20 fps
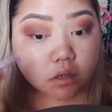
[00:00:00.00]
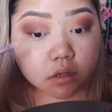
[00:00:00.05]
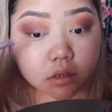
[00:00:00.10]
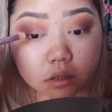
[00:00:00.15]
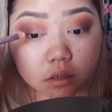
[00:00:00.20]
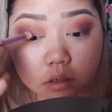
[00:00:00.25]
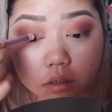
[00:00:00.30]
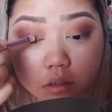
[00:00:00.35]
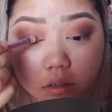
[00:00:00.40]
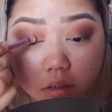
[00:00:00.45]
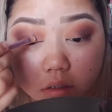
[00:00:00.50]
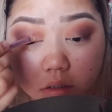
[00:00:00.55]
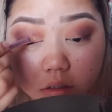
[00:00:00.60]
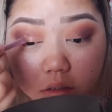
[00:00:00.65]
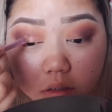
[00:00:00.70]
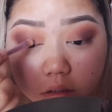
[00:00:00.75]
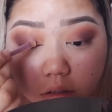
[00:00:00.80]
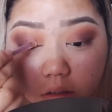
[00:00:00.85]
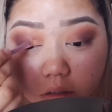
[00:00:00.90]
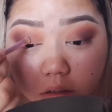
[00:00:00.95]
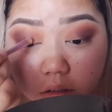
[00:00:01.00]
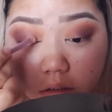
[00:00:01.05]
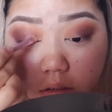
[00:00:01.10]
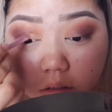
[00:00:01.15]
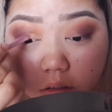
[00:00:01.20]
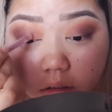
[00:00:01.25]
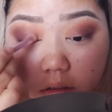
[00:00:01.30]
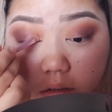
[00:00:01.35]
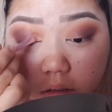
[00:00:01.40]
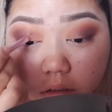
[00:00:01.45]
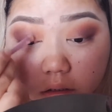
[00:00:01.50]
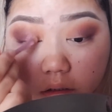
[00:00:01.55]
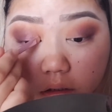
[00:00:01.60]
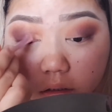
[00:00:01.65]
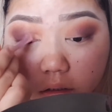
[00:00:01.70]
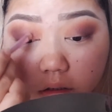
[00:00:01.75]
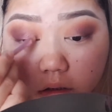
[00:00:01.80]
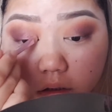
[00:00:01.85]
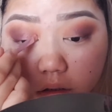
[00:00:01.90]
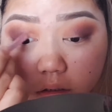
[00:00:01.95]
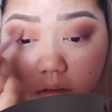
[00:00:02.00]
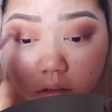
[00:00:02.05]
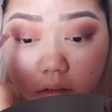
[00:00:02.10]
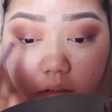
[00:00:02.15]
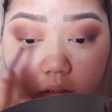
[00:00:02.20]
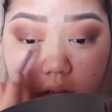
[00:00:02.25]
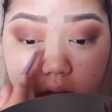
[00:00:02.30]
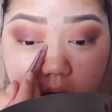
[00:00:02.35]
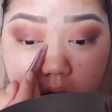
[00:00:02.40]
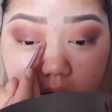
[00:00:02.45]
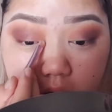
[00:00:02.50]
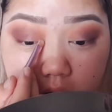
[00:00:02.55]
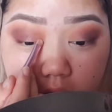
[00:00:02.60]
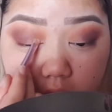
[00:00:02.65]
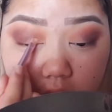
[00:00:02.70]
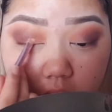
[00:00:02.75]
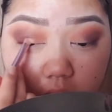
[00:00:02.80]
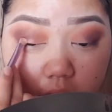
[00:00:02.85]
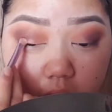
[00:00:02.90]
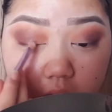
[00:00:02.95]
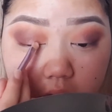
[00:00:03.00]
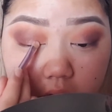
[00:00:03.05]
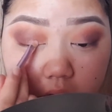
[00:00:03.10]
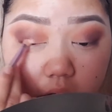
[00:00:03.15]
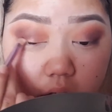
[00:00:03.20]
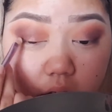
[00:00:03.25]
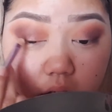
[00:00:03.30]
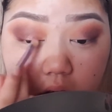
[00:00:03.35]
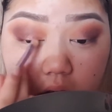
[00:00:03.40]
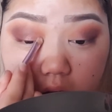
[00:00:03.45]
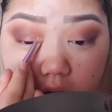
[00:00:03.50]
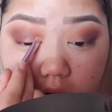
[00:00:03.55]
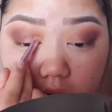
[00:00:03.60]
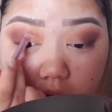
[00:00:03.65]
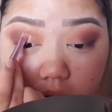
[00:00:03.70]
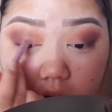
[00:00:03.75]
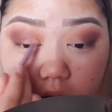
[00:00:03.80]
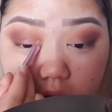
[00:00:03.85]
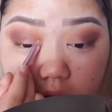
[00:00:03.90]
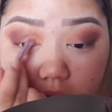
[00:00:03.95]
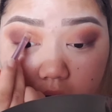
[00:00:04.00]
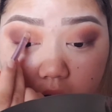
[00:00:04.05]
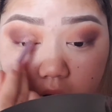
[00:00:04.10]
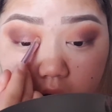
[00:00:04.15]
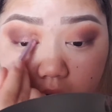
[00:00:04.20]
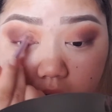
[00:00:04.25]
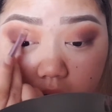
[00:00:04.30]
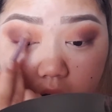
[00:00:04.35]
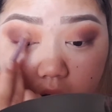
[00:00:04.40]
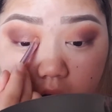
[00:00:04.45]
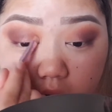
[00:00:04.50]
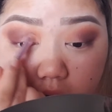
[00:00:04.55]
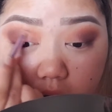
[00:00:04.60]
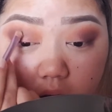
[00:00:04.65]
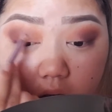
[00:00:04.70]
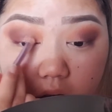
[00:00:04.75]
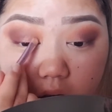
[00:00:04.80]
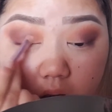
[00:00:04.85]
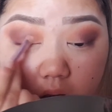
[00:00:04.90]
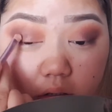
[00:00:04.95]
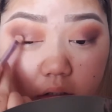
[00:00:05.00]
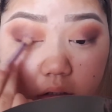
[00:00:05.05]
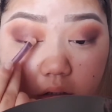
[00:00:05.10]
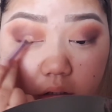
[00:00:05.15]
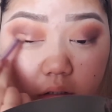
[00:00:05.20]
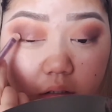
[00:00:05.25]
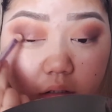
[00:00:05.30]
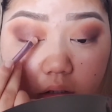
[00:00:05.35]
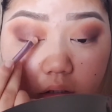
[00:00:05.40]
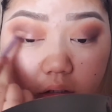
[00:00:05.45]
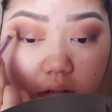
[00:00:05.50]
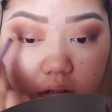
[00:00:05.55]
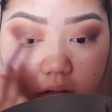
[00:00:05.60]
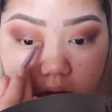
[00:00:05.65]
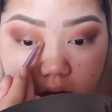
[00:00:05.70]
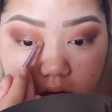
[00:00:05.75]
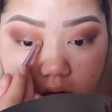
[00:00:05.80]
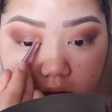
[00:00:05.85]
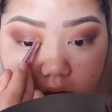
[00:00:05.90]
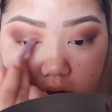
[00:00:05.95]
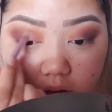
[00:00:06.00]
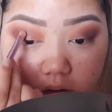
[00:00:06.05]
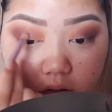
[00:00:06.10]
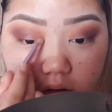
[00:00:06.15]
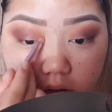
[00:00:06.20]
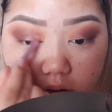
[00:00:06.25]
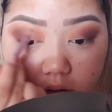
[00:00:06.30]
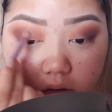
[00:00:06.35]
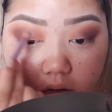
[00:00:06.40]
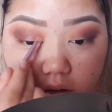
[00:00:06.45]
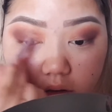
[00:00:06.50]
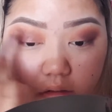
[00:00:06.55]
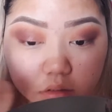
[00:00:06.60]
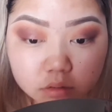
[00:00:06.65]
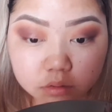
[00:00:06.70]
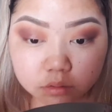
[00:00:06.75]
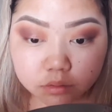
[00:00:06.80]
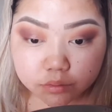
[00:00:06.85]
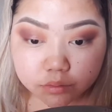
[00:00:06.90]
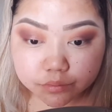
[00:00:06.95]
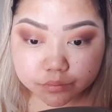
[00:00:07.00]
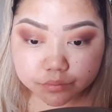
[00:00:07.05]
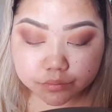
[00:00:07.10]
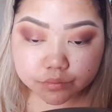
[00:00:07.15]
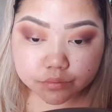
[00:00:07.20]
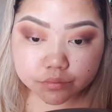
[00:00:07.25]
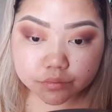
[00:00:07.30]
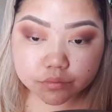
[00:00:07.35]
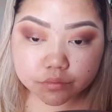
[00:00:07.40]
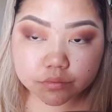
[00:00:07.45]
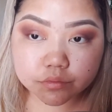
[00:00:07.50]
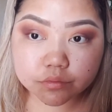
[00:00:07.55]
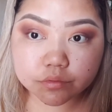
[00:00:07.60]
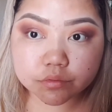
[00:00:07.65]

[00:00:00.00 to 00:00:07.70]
[no speech]